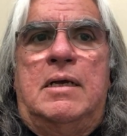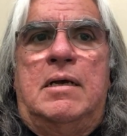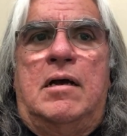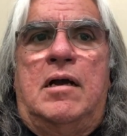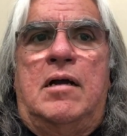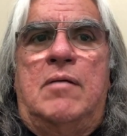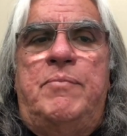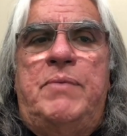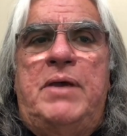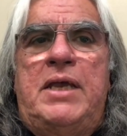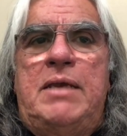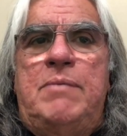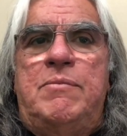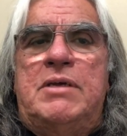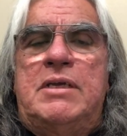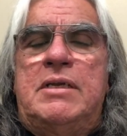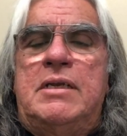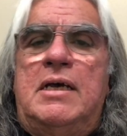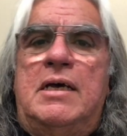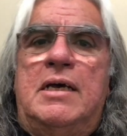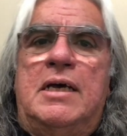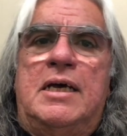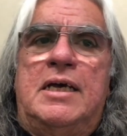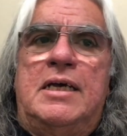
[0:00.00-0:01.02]
our
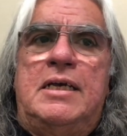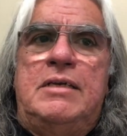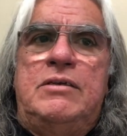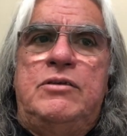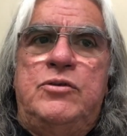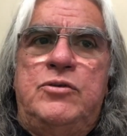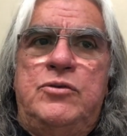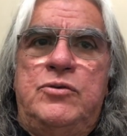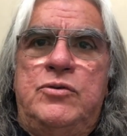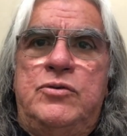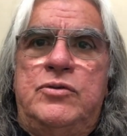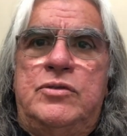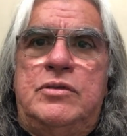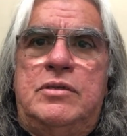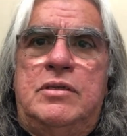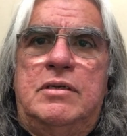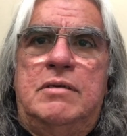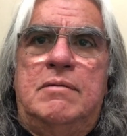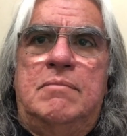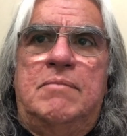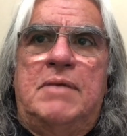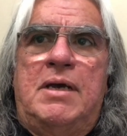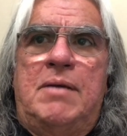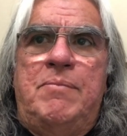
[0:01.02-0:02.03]
payment, I used
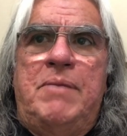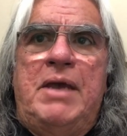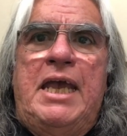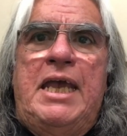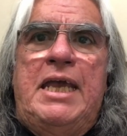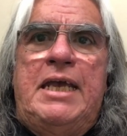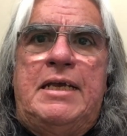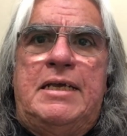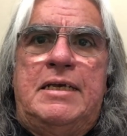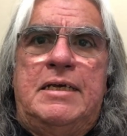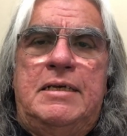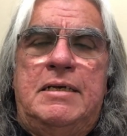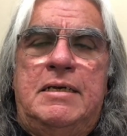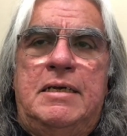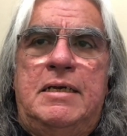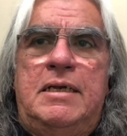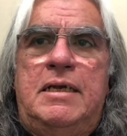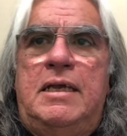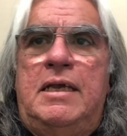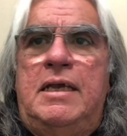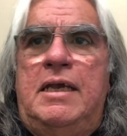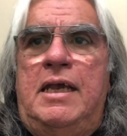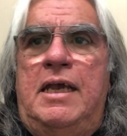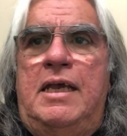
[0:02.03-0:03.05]
my bank,
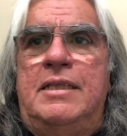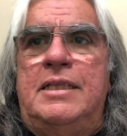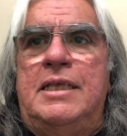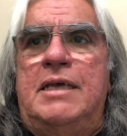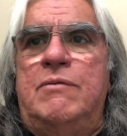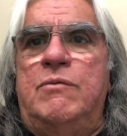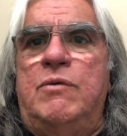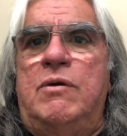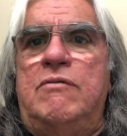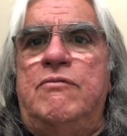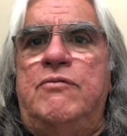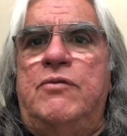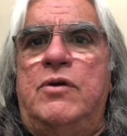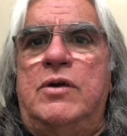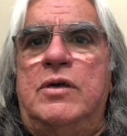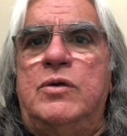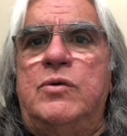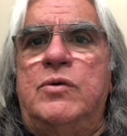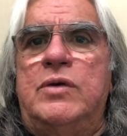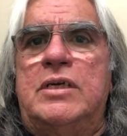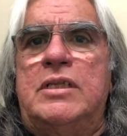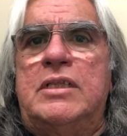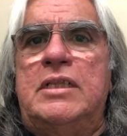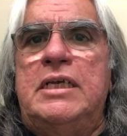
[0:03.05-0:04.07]
and that went very
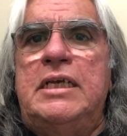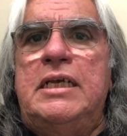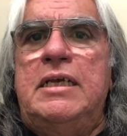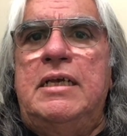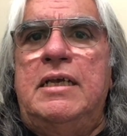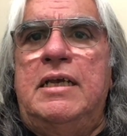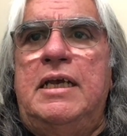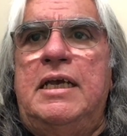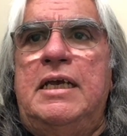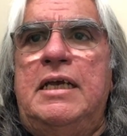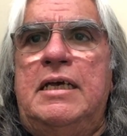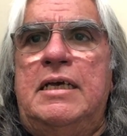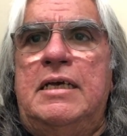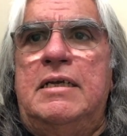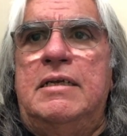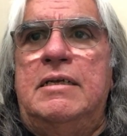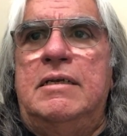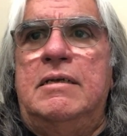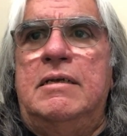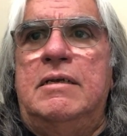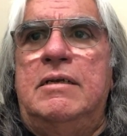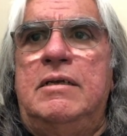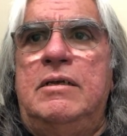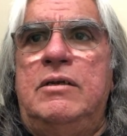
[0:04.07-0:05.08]
quickly
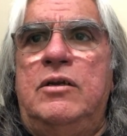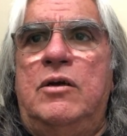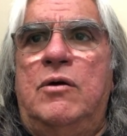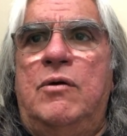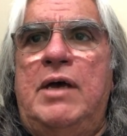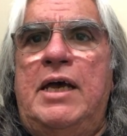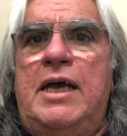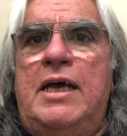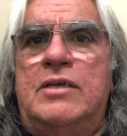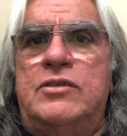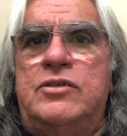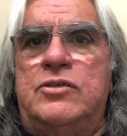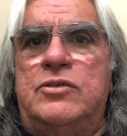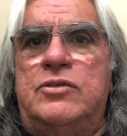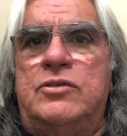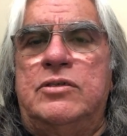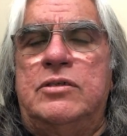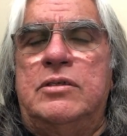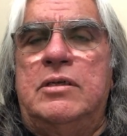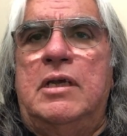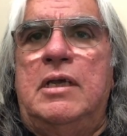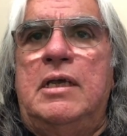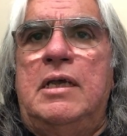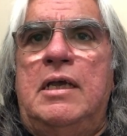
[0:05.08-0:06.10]
and no
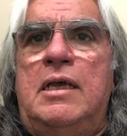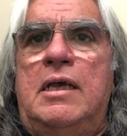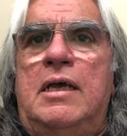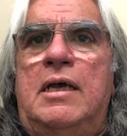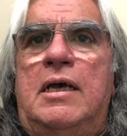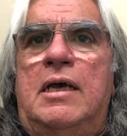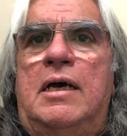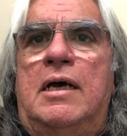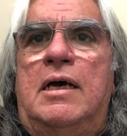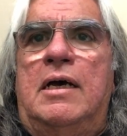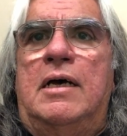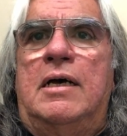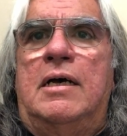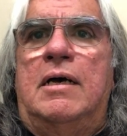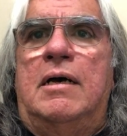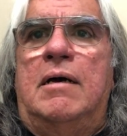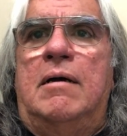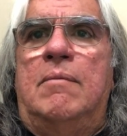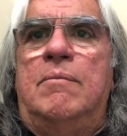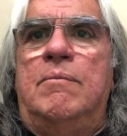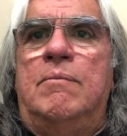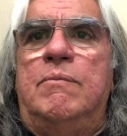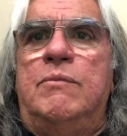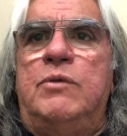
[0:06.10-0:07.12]
hassles.
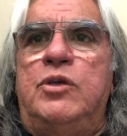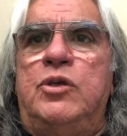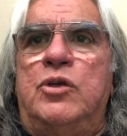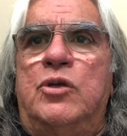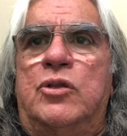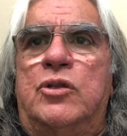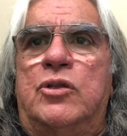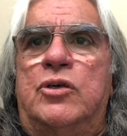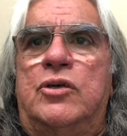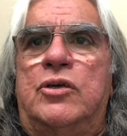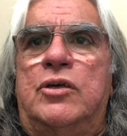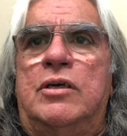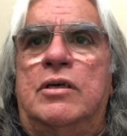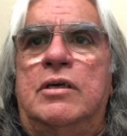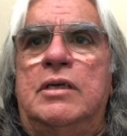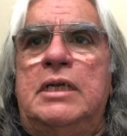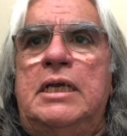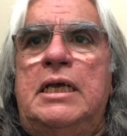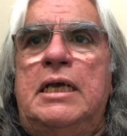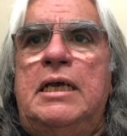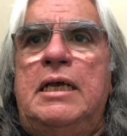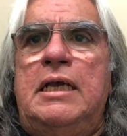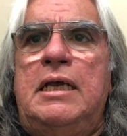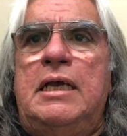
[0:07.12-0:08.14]
You'll learn,